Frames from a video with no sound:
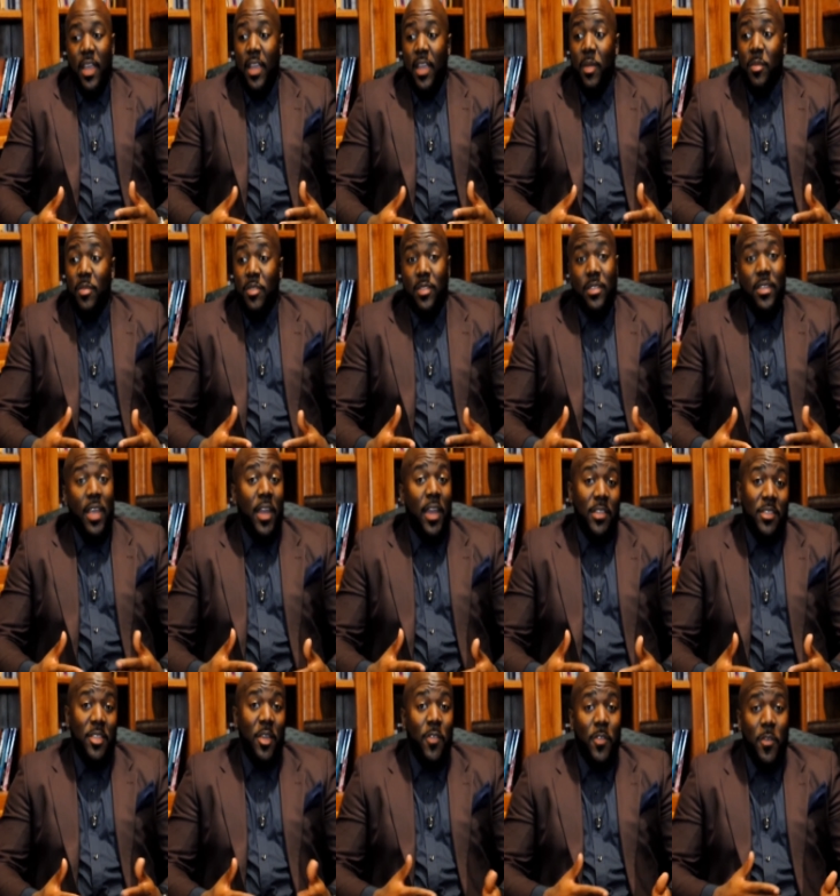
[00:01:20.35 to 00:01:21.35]
it was kind of
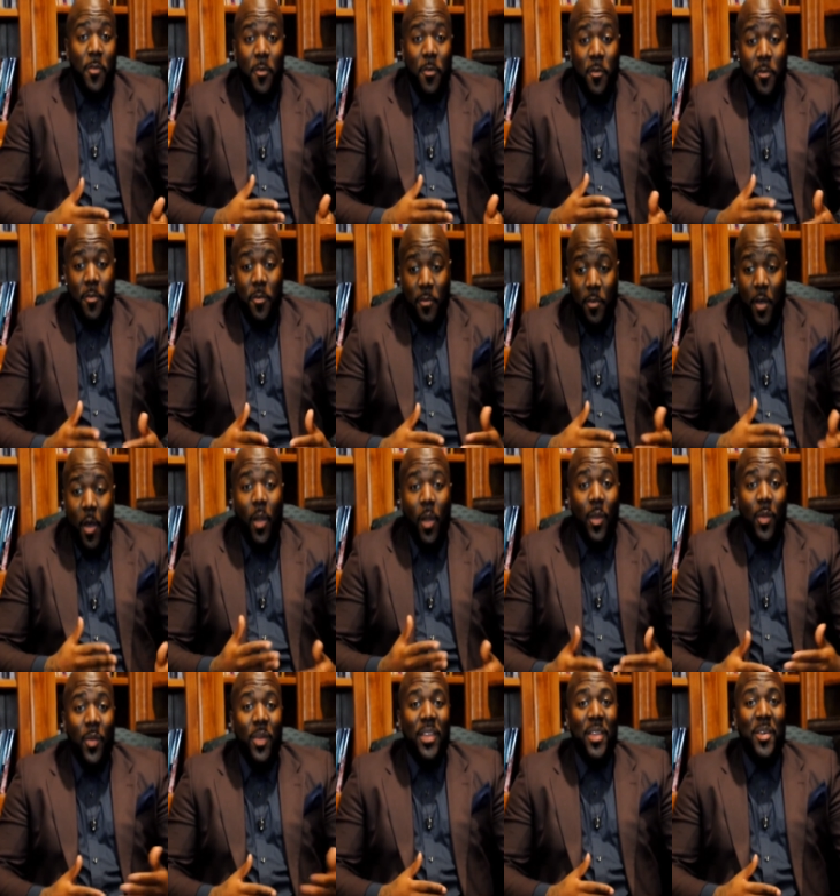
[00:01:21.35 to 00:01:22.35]
tough to follow
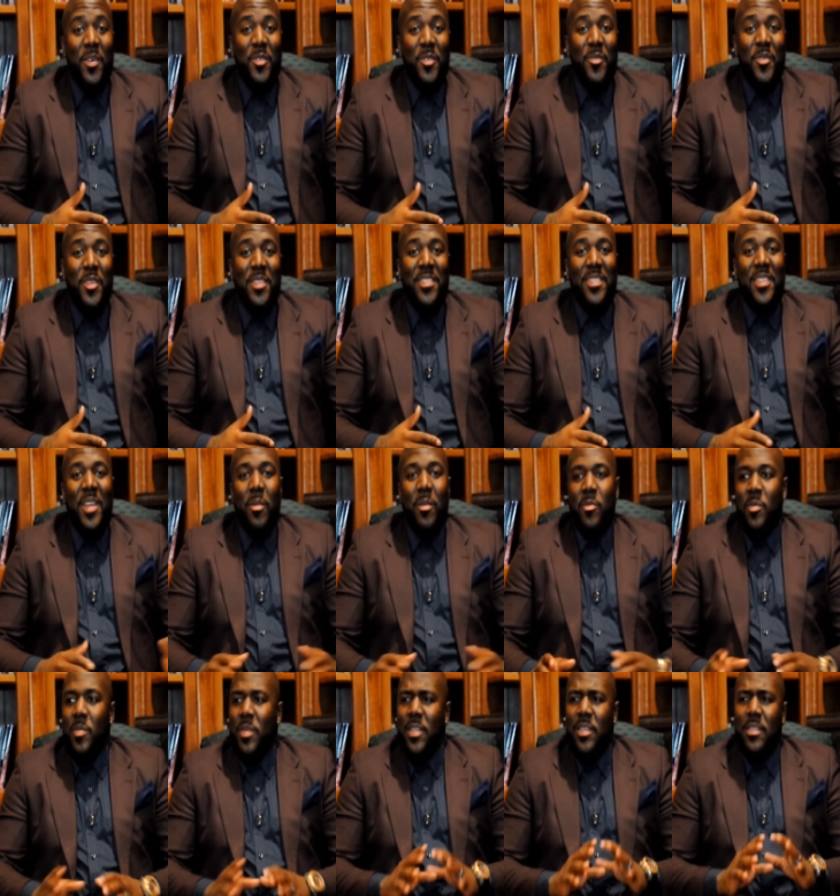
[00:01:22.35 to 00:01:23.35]
in those footsteps
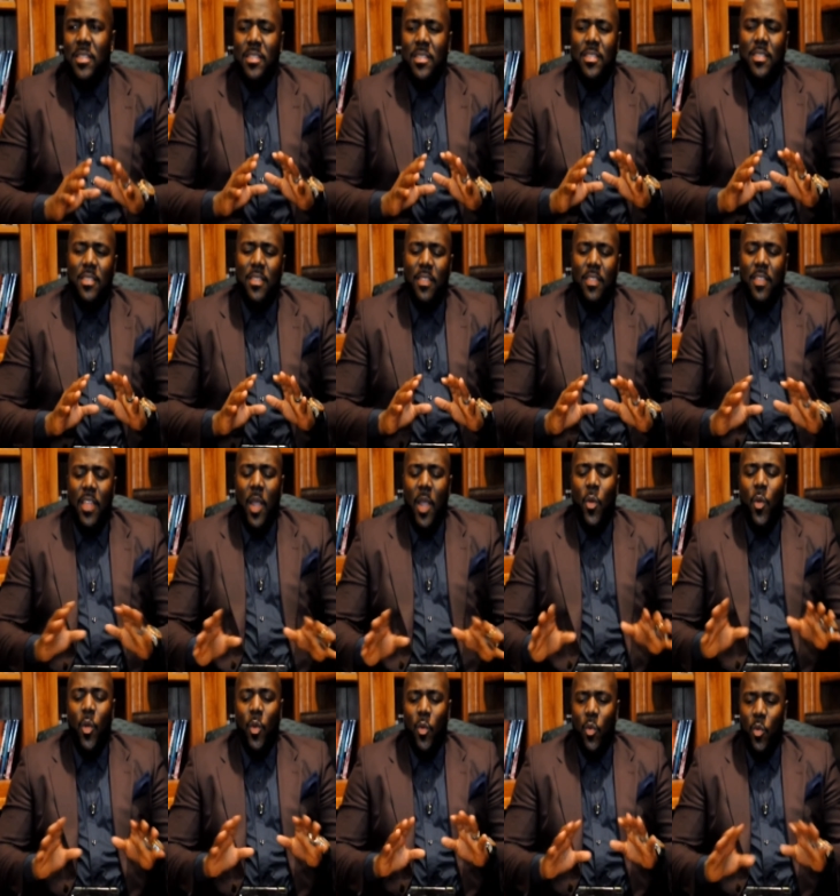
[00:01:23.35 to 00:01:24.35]
because they were
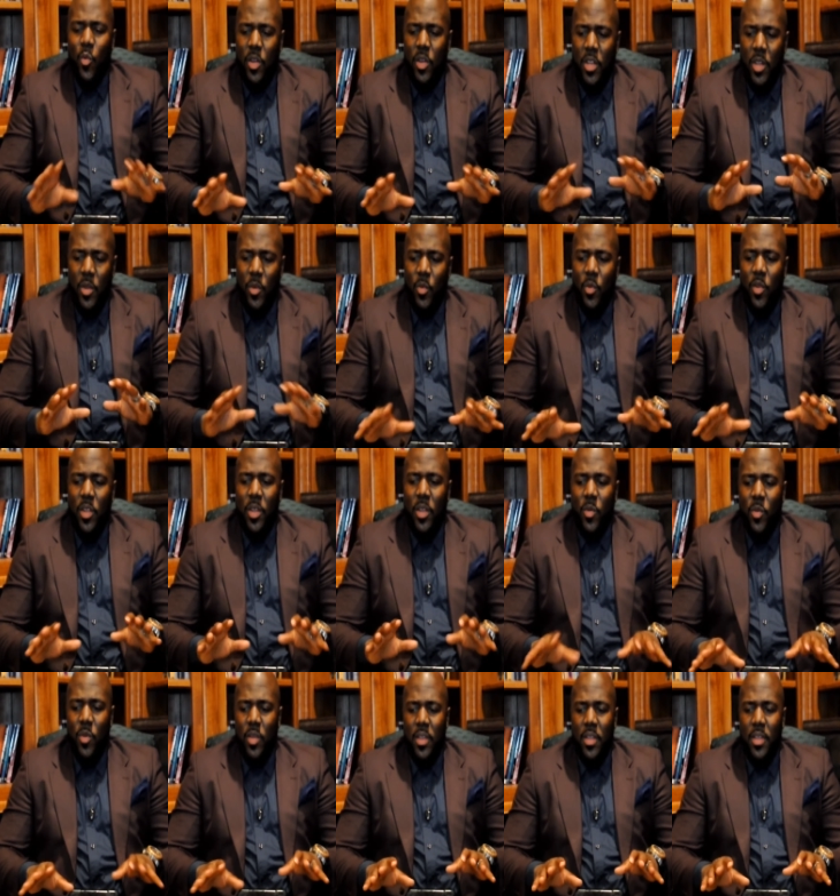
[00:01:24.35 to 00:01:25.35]
really
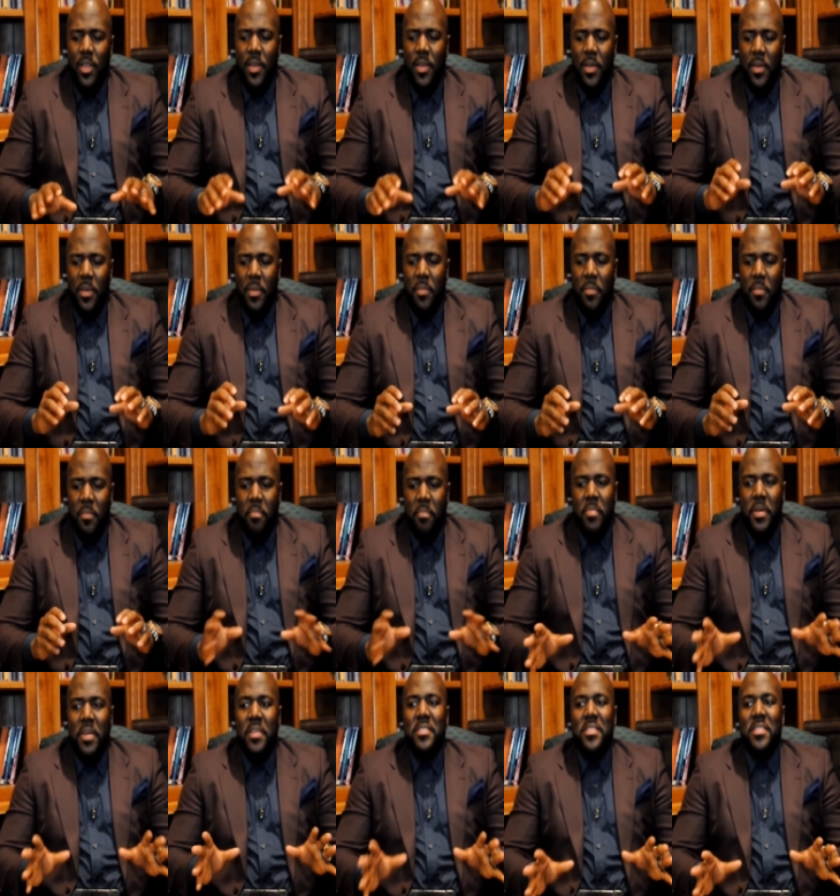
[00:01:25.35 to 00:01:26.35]

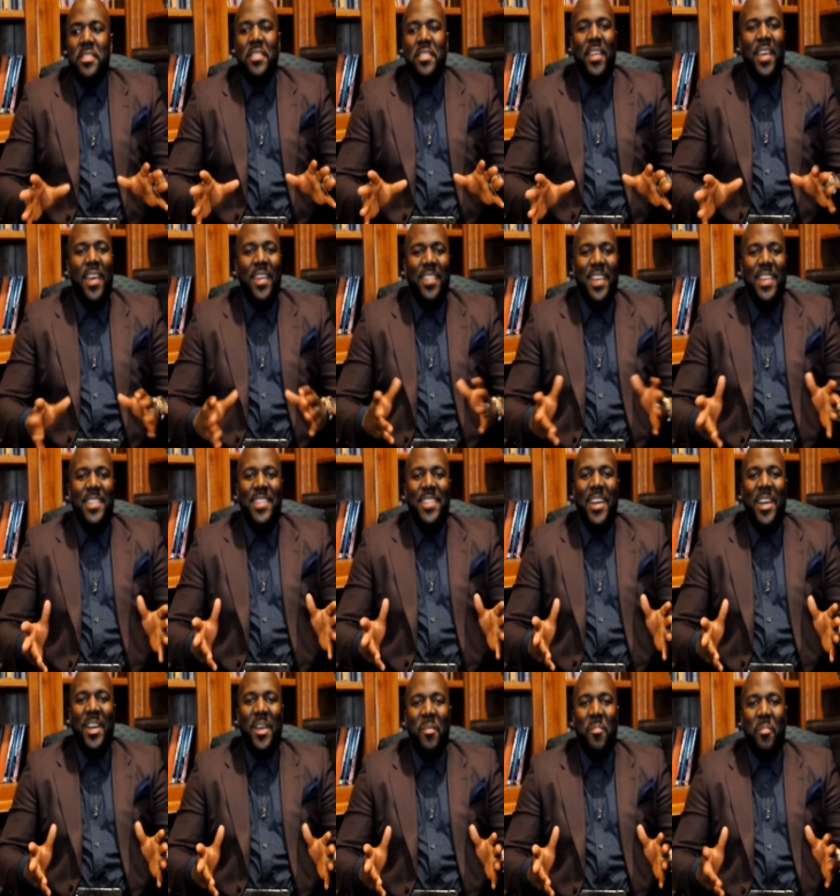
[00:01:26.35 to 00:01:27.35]
buzzing at that
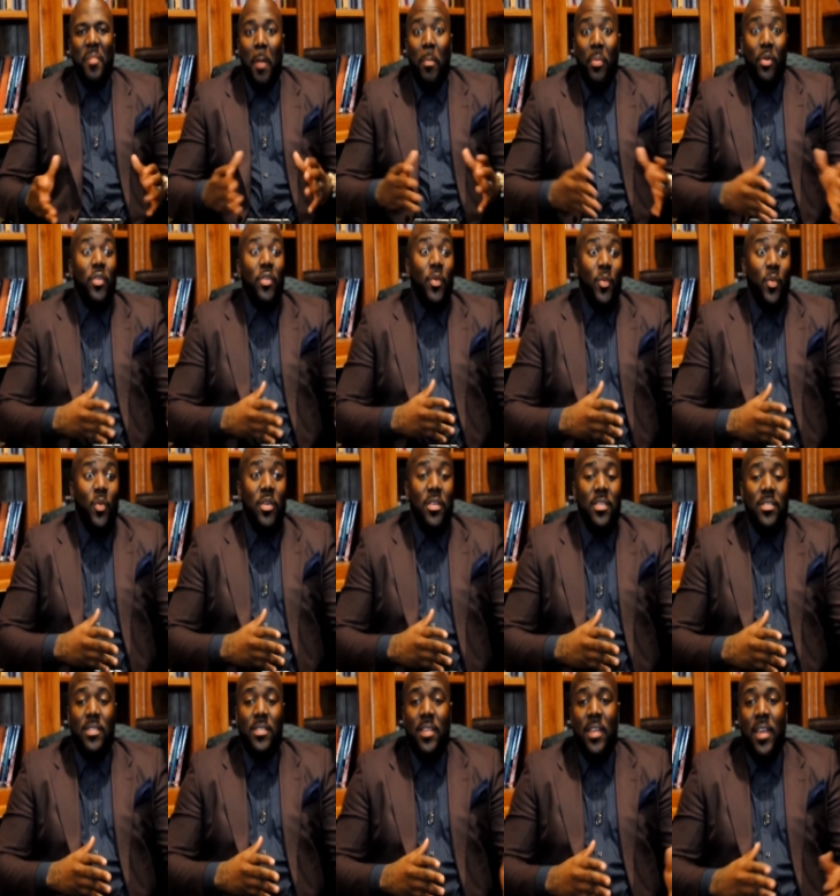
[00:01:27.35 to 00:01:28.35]
time. My brother was.
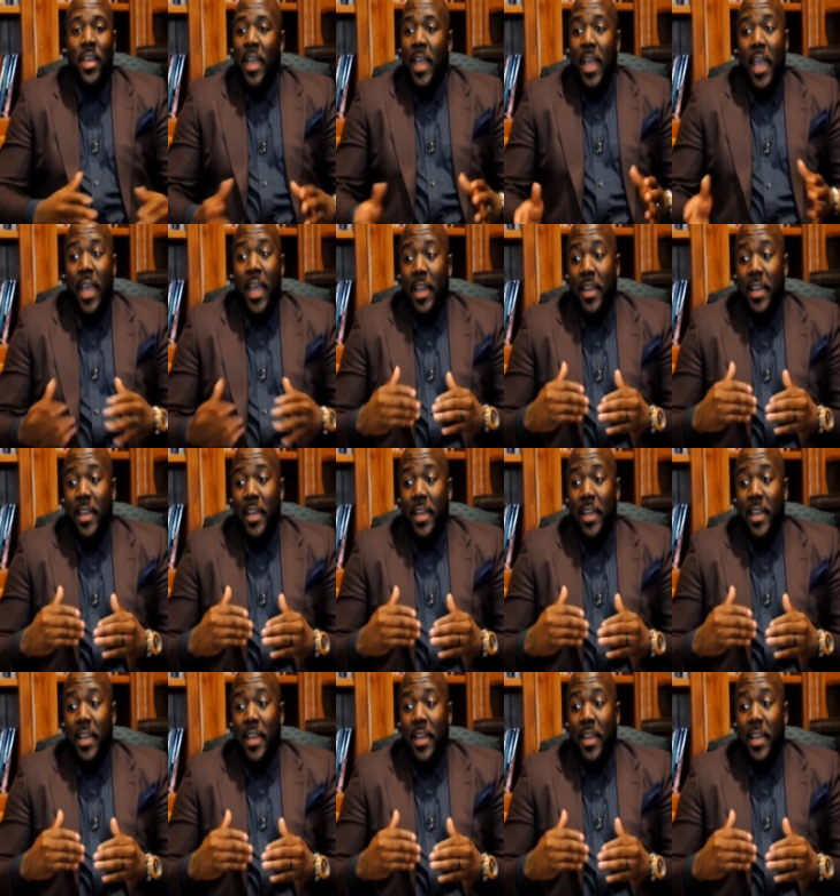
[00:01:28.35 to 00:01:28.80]
And